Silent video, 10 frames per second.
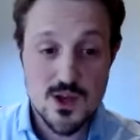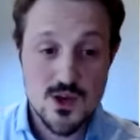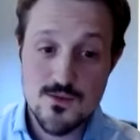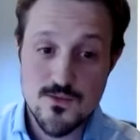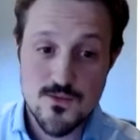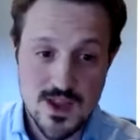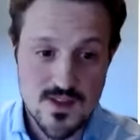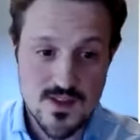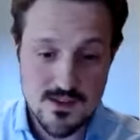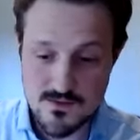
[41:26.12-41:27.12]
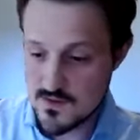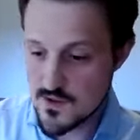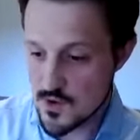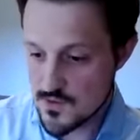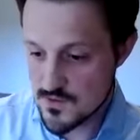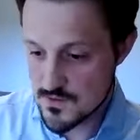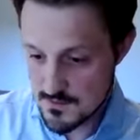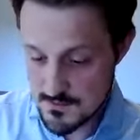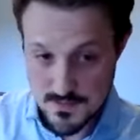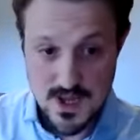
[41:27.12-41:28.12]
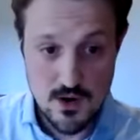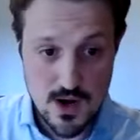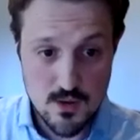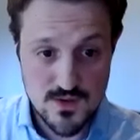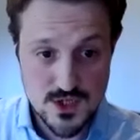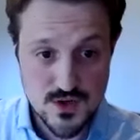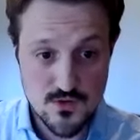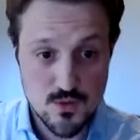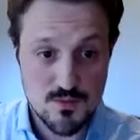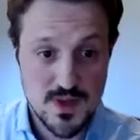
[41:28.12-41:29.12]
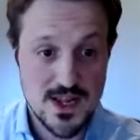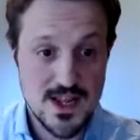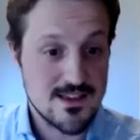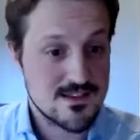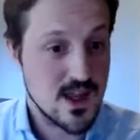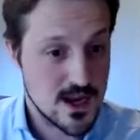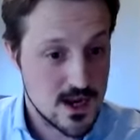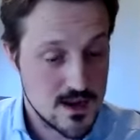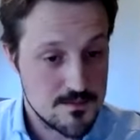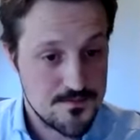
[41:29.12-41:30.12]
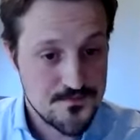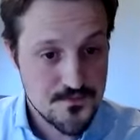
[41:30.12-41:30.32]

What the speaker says: you'd think that those killer acquisitions would be less likely